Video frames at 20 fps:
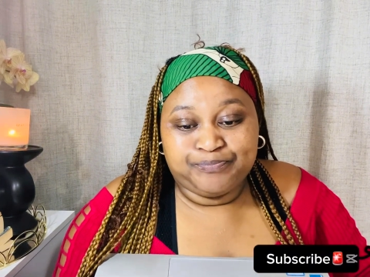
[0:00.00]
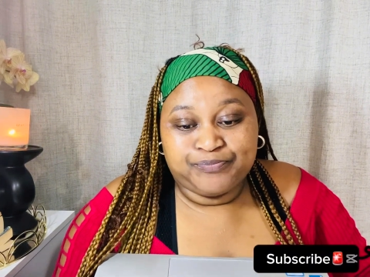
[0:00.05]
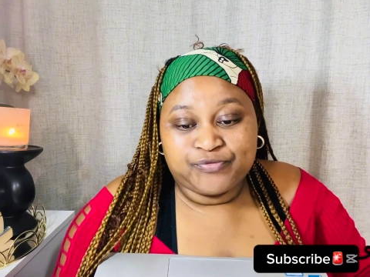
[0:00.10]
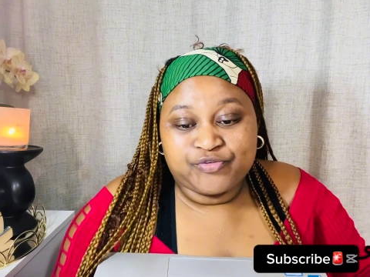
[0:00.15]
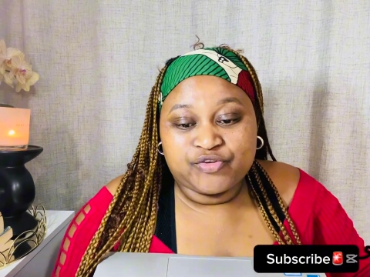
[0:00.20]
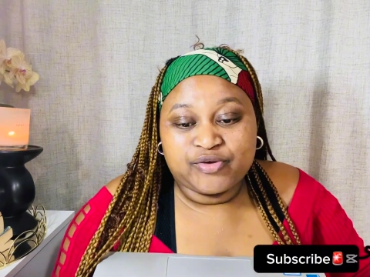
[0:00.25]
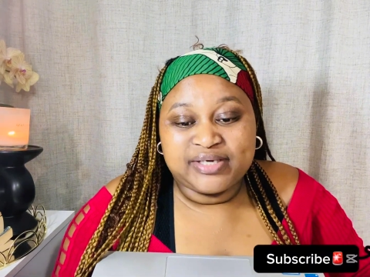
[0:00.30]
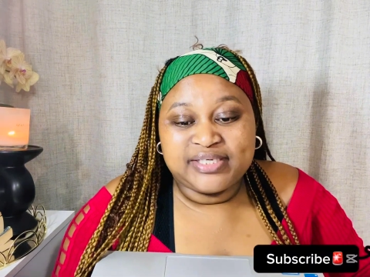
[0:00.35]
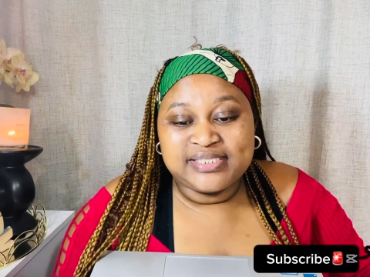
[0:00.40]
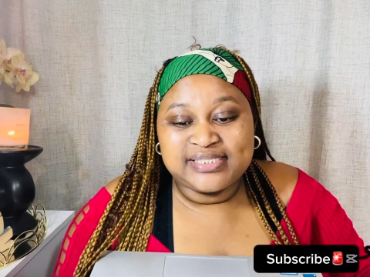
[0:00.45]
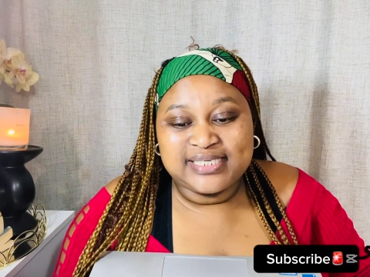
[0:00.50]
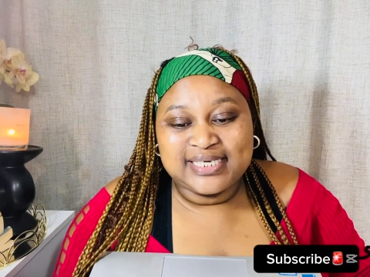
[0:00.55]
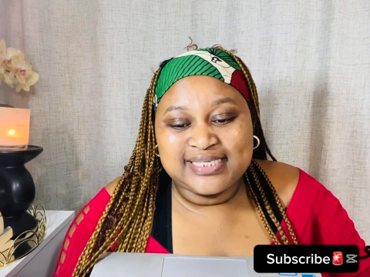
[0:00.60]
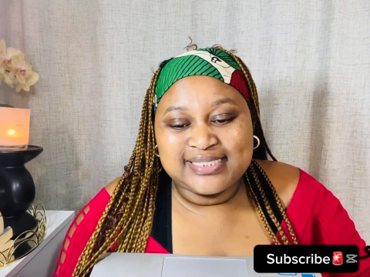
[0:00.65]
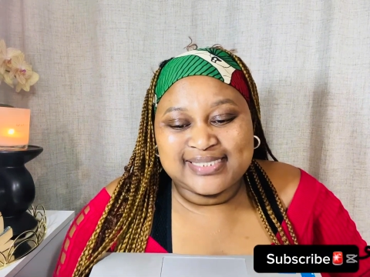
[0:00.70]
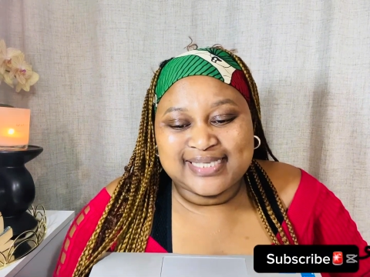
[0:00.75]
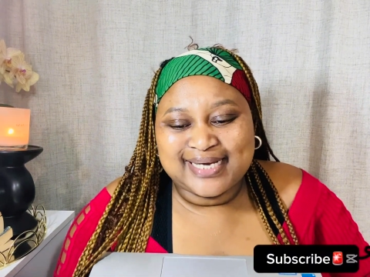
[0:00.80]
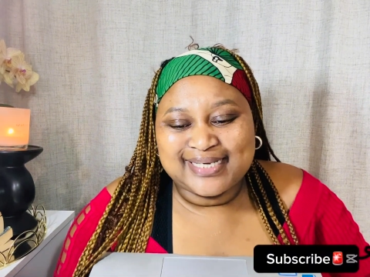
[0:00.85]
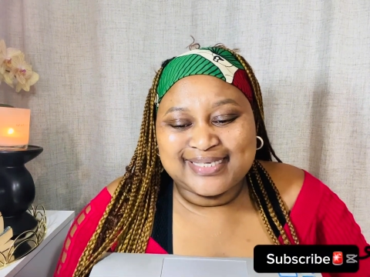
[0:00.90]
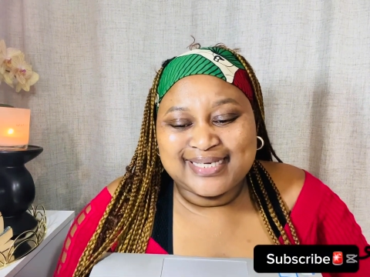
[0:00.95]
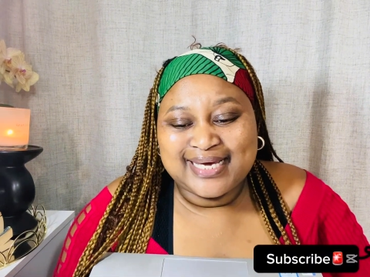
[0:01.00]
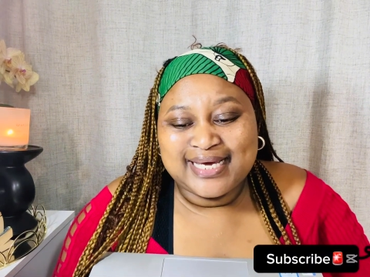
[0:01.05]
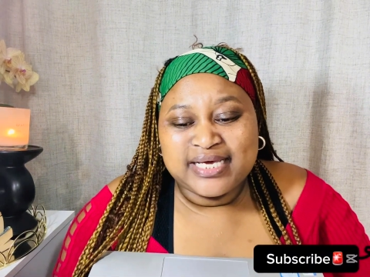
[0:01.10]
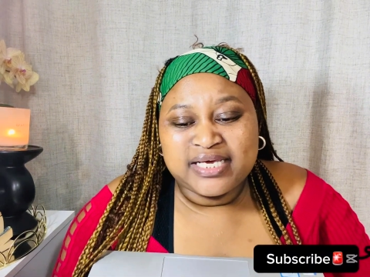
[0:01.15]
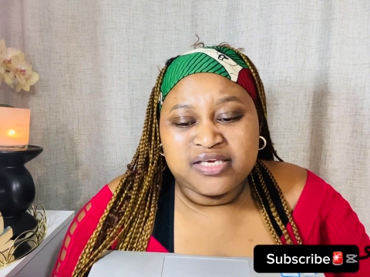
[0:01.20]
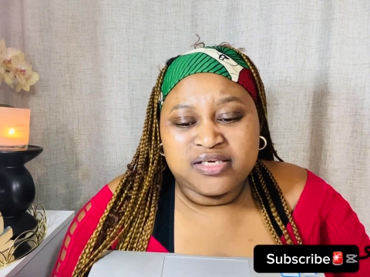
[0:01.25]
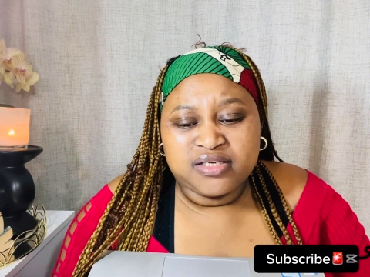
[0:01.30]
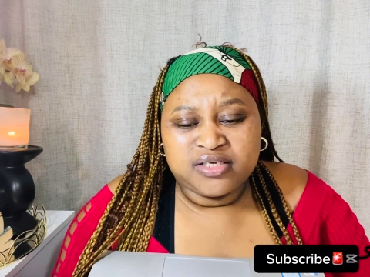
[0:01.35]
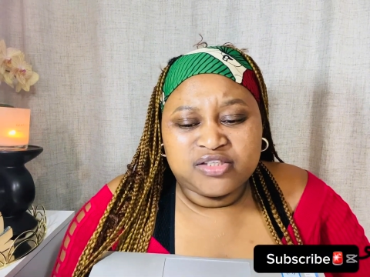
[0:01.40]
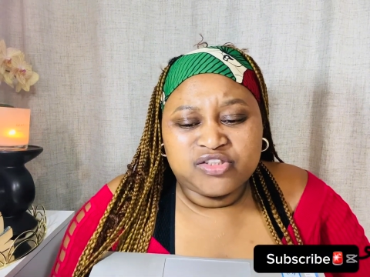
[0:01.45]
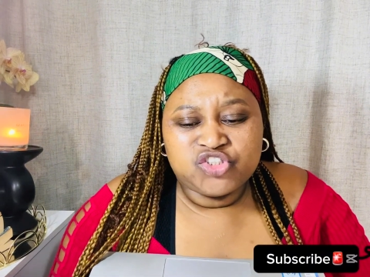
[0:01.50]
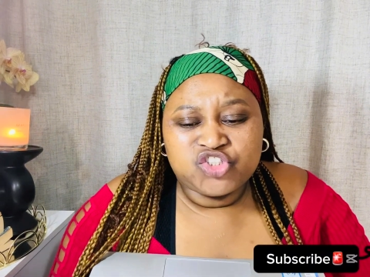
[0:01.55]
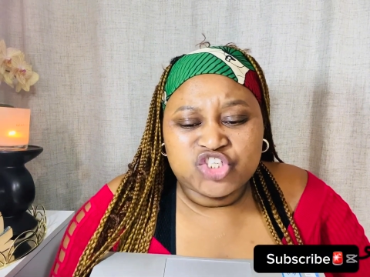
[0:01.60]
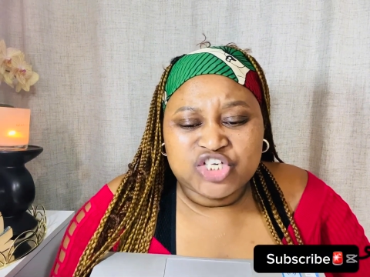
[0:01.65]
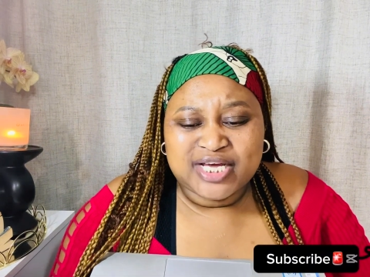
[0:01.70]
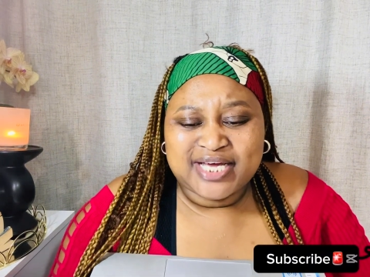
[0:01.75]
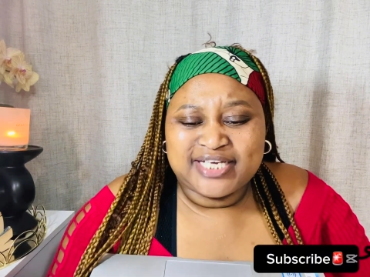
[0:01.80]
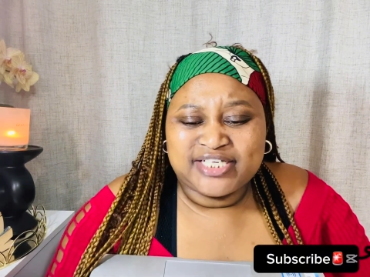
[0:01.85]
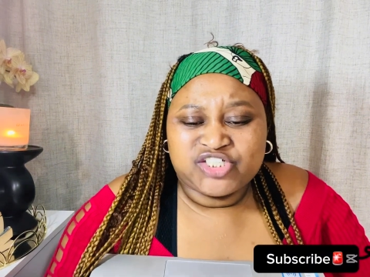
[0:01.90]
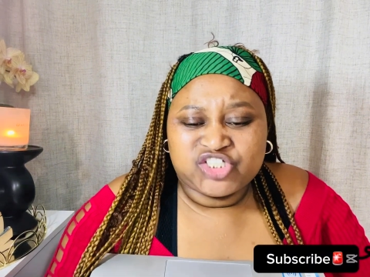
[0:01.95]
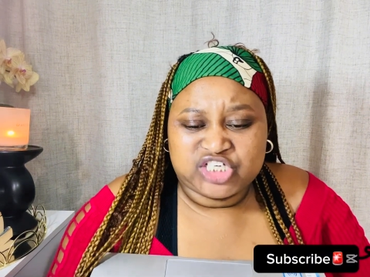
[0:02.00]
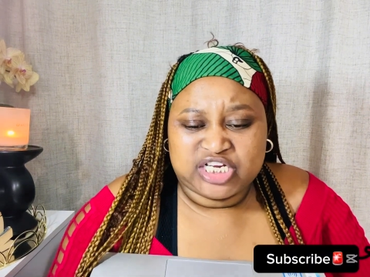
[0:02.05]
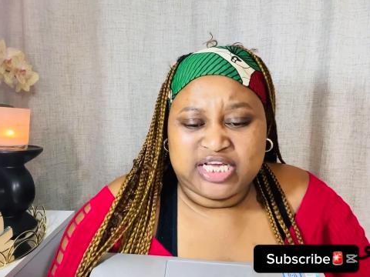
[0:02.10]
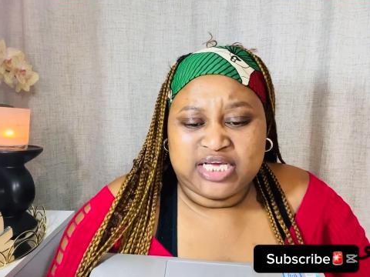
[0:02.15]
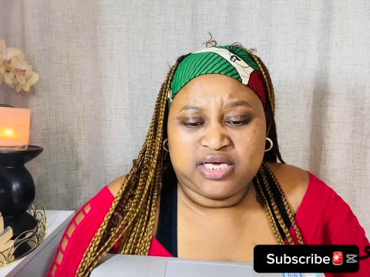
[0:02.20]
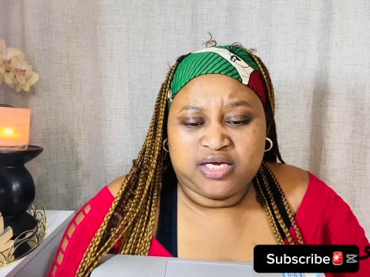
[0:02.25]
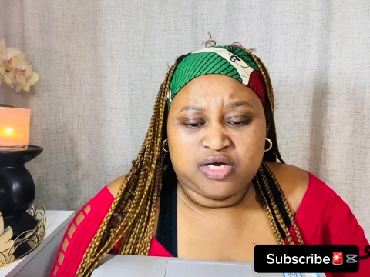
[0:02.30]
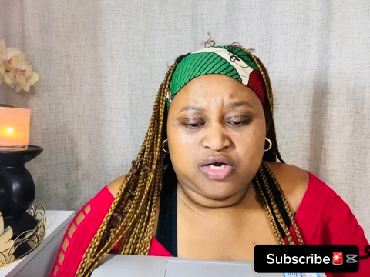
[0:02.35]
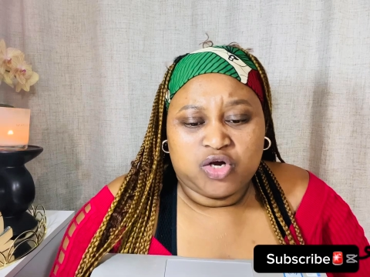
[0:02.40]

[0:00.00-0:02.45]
So it says that Injeje